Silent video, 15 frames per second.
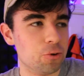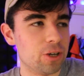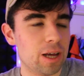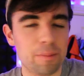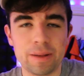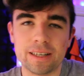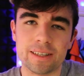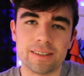We're
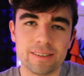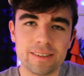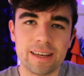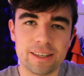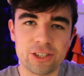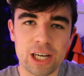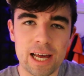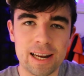trying to build
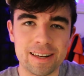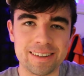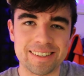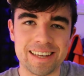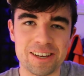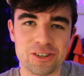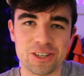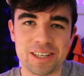a, a channel
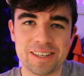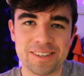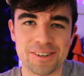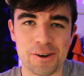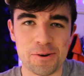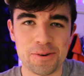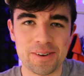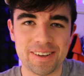essentially,
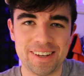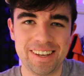so.